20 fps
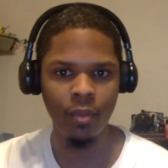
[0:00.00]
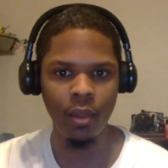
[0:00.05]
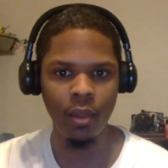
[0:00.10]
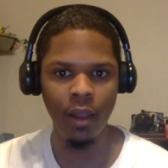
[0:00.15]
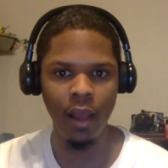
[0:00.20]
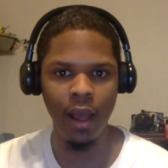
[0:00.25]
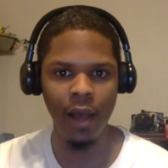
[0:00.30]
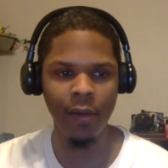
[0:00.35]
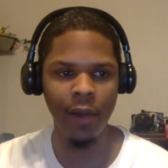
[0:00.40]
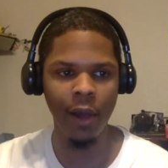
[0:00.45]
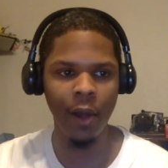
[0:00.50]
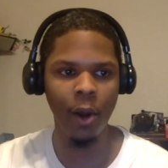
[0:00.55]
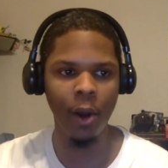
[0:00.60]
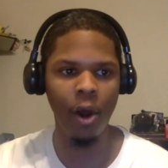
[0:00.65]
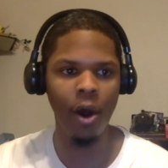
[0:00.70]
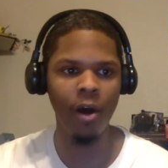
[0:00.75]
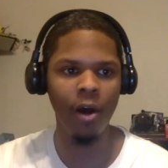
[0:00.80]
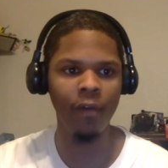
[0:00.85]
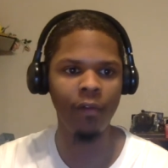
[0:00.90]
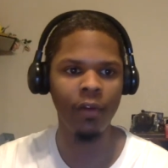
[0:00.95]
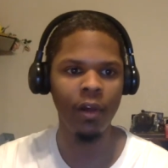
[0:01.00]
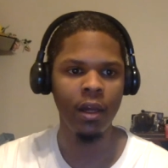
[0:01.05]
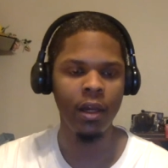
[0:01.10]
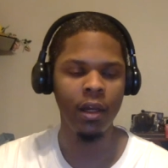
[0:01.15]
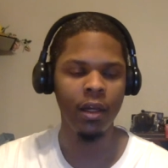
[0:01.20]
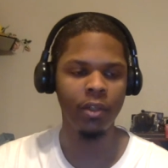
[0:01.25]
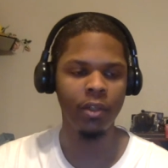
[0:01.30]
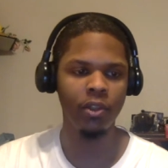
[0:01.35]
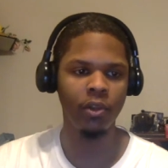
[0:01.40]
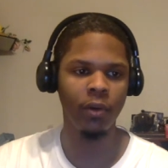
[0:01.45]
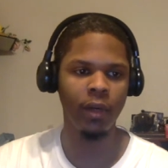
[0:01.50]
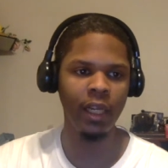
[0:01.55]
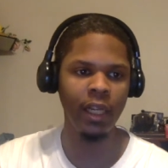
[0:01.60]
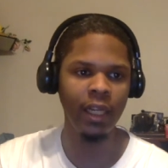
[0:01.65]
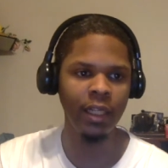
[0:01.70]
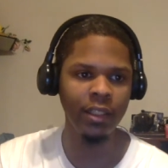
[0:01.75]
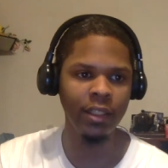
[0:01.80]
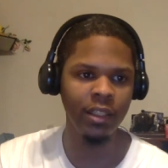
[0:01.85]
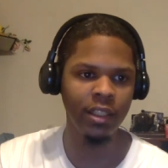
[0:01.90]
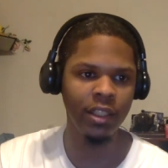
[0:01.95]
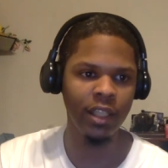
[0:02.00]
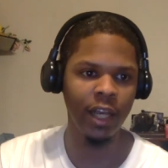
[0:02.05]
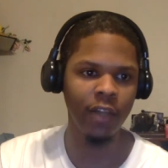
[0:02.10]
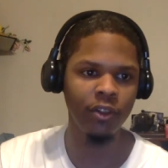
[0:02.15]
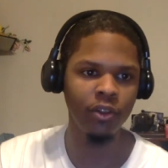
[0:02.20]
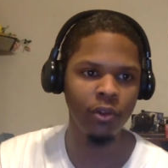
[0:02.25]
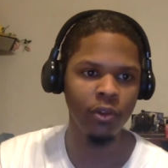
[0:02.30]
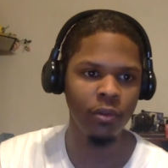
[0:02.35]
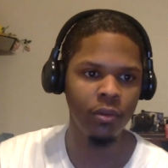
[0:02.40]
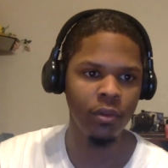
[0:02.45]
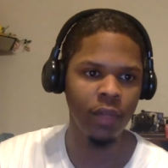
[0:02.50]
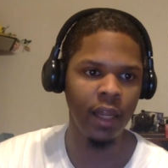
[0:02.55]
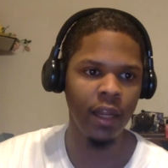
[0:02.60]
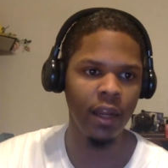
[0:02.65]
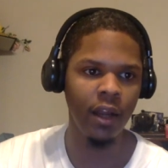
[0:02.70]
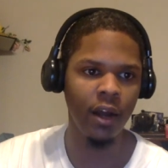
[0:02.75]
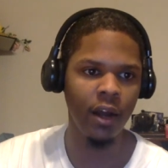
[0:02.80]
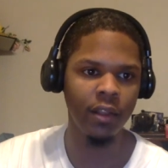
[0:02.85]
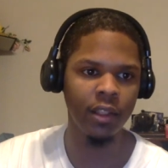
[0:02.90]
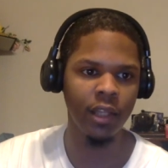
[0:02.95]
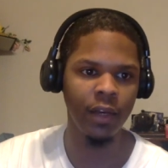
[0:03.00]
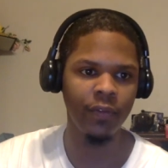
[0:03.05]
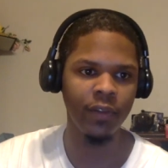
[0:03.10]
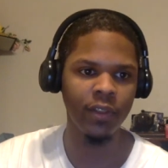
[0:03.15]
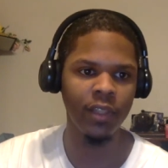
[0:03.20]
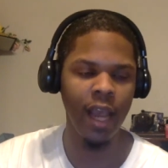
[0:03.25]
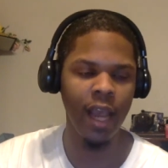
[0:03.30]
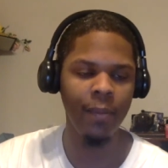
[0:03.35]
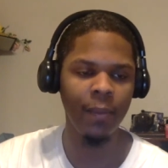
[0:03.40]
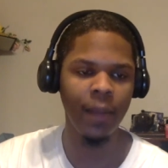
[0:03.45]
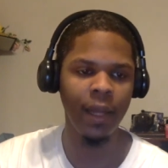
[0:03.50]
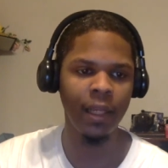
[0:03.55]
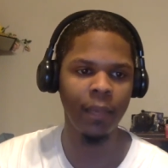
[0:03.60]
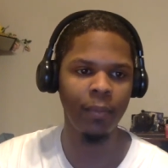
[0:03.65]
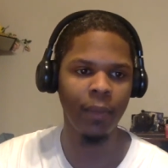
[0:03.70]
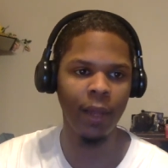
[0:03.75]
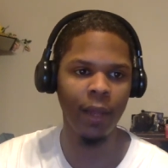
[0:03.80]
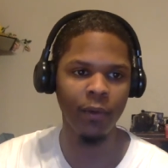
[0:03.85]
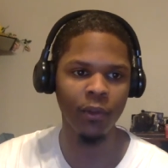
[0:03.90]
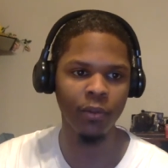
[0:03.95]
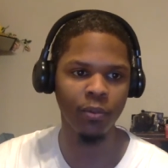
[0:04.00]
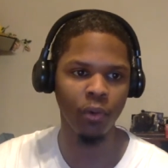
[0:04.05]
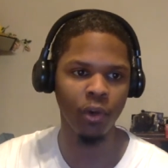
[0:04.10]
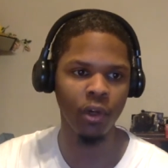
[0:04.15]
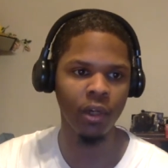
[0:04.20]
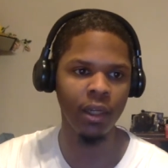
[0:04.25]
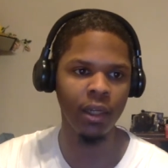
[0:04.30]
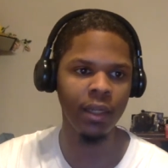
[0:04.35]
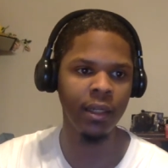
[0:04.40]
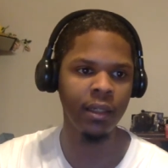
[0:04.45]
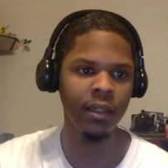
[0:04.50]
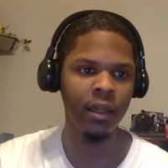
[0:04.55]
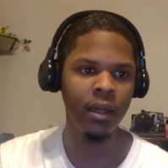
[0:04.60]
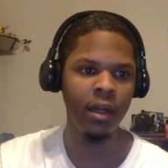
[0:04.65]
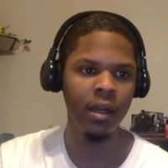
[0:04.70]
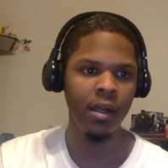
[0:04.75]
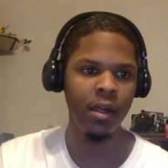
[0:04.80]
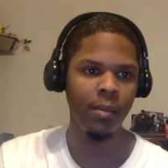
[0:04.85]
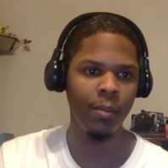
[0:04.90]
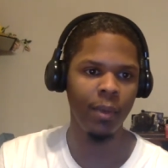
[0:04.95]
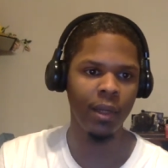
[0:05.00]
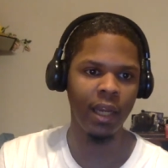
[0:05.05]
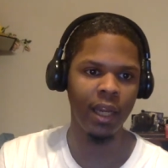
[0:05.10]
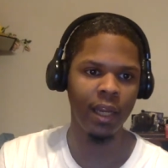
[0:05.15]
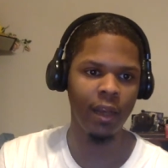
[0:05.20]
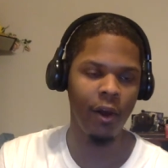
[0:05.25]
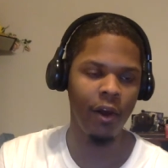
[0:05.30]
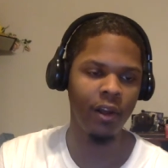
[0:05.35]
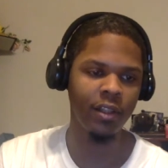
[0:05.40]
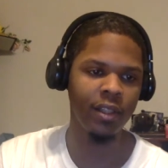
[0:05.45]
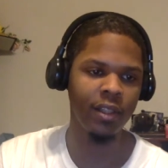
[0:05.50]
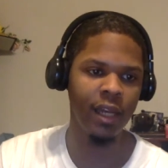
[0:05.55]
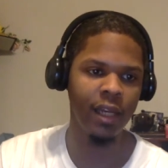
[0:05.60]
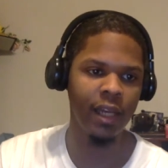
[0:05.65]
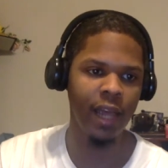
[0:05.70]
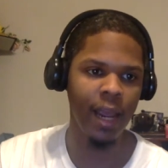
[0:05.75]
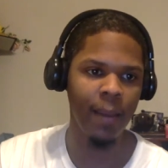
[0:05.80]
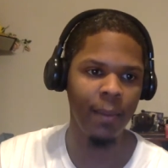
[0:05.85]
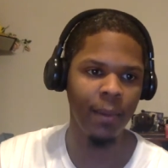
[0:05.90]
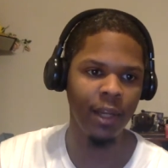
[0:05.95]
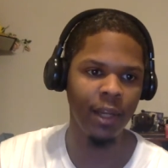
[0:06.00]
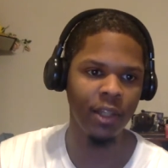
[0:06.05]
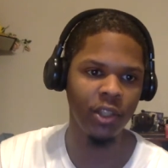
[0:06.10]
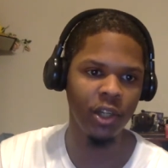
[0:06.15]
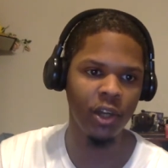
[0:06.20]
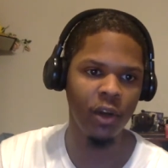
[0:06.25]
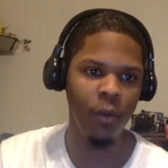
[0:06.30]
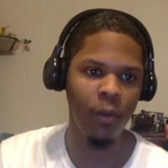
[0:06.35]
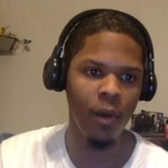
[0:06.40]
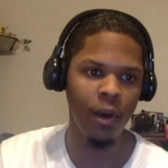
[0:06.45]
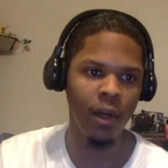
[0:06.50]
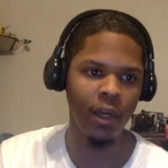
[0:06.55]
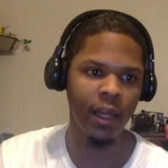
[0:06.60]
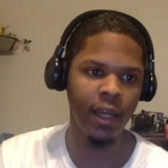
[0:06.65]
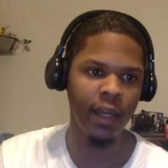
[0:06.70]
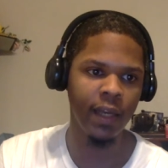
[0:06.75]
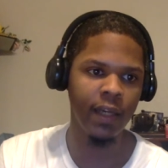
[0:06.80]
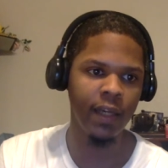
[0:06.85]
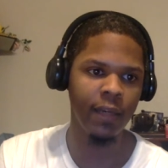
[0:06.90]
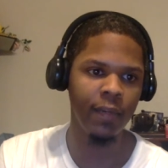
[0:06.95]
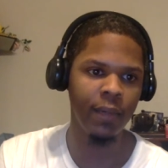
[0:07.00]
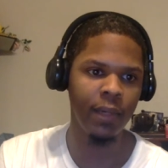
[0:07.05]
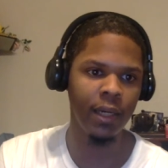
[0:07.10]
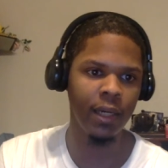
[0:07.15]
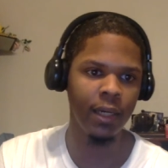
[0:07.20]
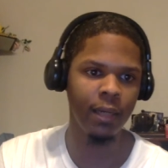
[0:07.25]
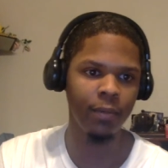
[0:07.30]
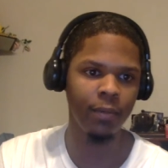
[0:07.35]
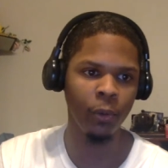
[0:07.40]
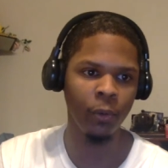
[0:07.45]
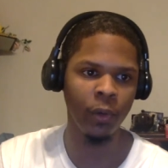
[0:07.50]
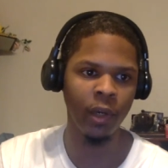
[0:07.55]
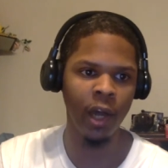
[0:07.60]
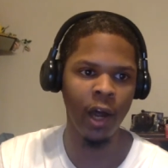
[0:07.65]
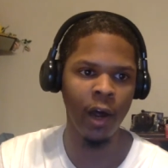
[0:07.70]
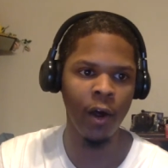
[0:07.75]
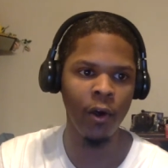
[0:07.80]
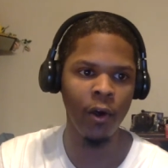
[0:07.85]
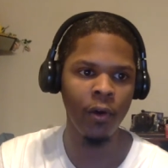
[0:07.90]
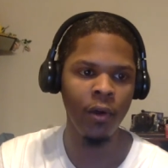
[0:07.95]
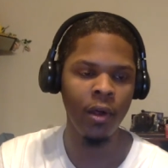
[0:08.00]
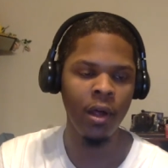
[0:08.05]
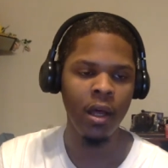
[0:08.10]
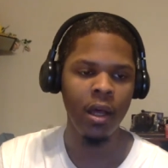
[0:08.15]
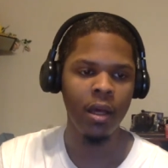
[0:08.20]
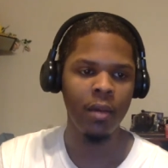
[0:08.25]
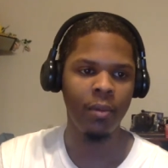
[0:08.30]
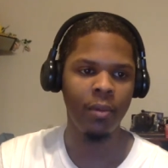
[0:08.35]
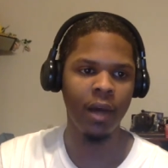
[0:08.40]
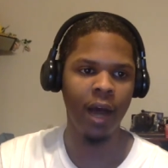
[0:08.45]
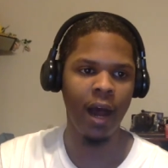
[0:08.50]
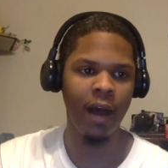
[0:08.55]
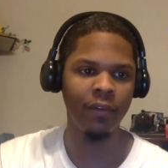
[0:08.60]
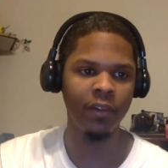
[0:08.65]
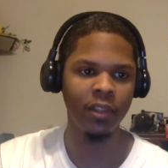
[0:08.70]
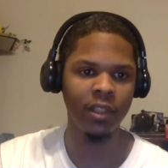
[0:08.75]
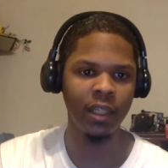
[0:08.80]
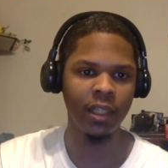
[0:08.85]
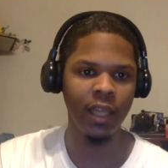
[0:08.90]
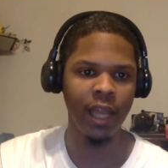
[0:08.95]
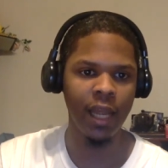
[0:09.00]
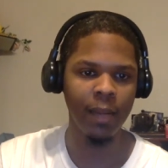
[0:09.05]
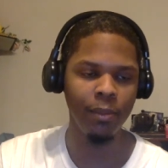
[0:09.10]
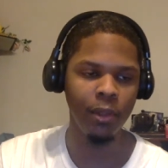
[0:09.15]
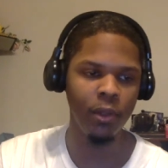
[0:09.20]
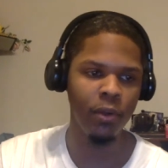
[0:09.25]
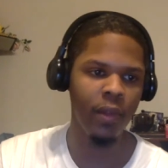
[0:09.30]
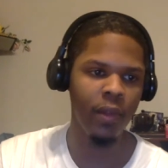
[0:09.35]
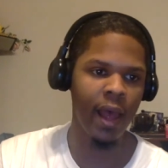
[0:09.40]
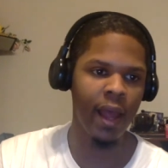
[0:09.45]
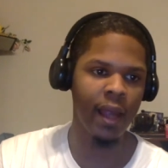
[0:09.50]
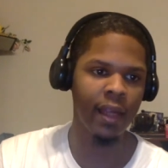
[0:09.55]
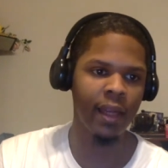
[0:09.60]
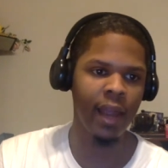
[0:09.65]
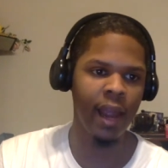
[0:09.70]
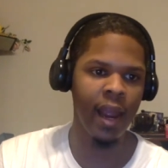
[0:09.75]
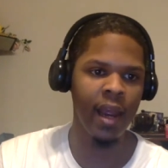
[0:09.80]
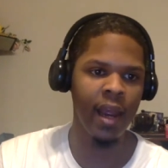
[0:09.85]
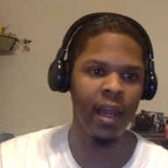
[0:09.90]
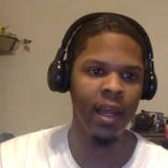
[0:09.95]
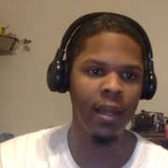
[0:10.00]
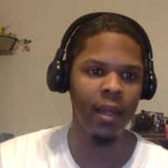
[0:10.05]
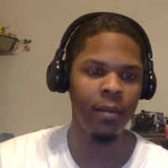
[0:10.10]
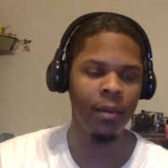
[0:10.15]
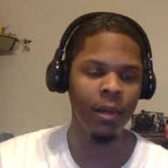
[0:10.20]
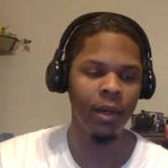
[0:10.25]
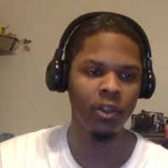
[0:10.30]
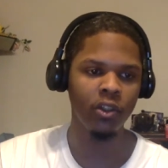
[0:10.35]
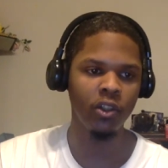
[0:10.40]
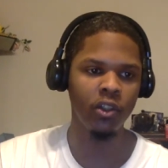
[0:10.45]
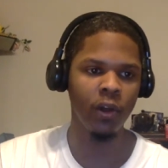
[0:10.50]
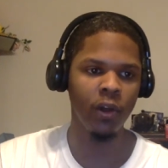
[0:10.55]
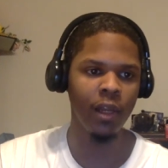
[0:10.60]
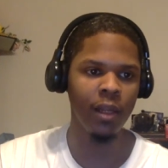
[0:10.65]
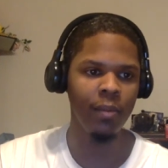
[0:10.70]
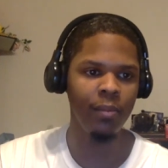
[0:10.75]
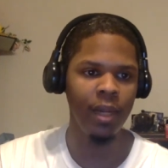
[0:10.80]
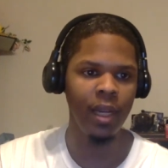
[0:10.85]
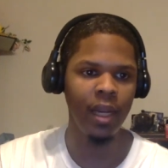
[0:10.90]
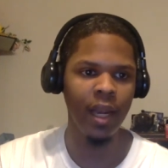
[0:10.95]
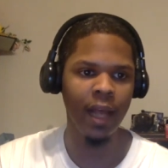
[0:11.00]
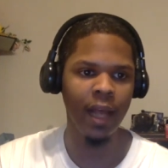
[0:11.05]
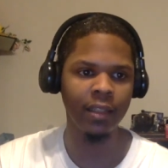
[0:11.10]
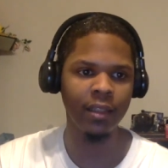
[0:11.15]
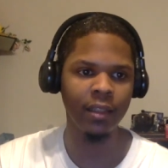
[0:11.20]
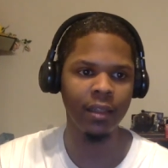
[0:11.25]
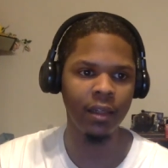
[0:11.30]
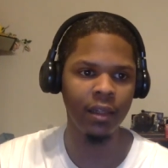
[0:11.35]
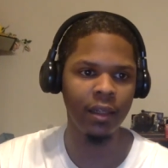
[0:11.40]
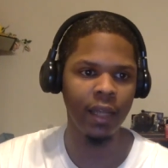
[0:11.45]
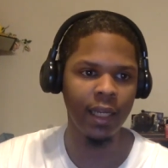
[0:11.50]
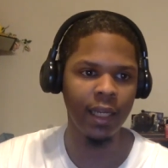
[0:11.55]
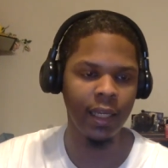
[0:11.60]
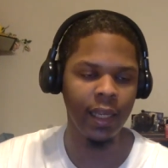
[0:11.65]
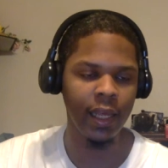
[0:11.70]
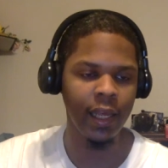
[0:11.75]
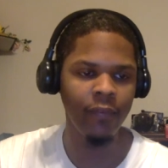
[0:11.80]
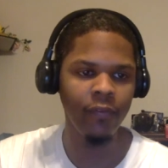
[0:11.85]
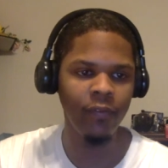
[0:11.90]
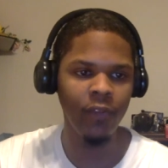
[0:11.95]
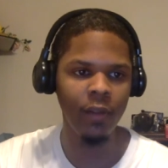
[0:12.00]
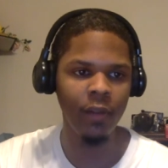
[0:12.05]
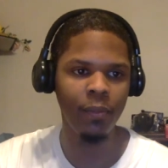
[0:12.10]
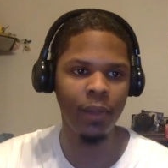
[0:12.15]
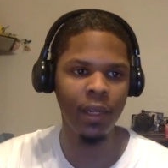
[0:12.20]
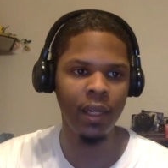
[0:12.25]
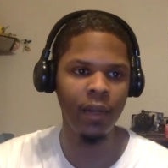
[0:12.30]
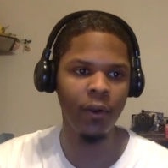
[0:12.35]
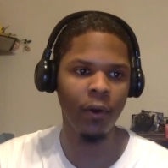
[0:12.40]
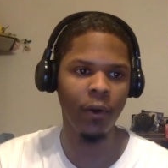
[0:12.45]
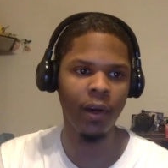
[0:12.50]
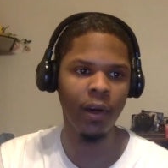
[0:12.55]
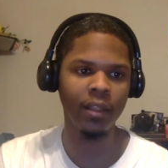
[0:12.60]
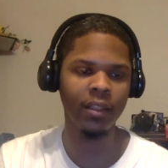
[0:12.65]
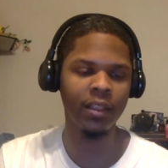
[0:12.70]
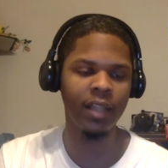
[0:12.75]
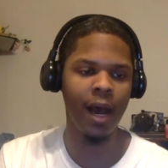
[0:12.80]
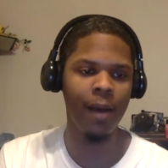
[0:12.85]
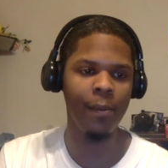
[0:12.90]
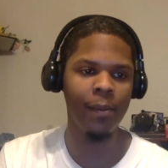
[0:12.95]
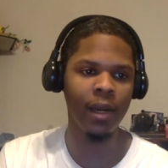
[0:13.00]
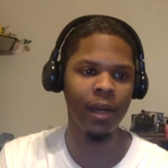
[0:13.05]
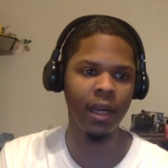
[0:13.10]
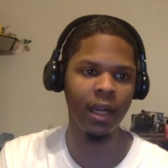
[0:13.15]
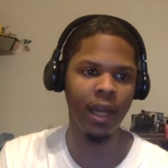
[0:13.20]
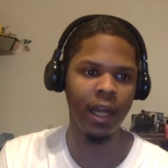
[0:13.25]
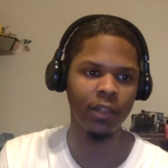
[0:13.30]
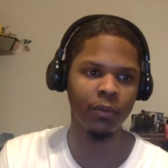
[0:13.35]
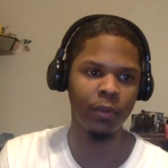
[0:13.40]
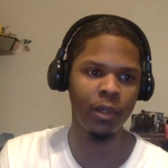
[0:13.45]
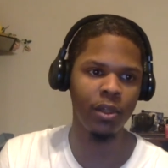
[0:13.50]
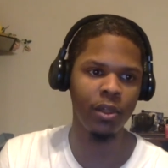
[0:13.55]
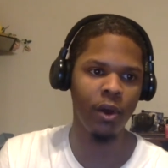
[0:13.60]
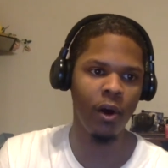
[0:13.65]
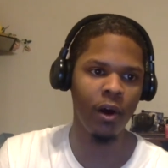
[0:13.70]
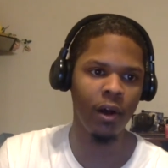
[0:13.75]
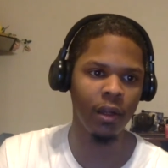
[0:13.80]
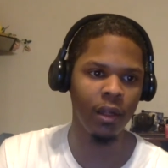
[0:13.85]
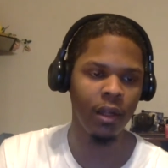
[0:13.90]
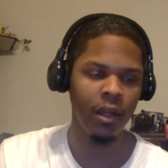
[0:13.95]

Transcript: have got off to an easy schedule. Their toughest game they had to play was Brooklyn but they lost that game and they should have won it. They could be up 3-0, but obviously they blew that game. Joel Embiid hasn't looked like the MVP or as dominant as we thought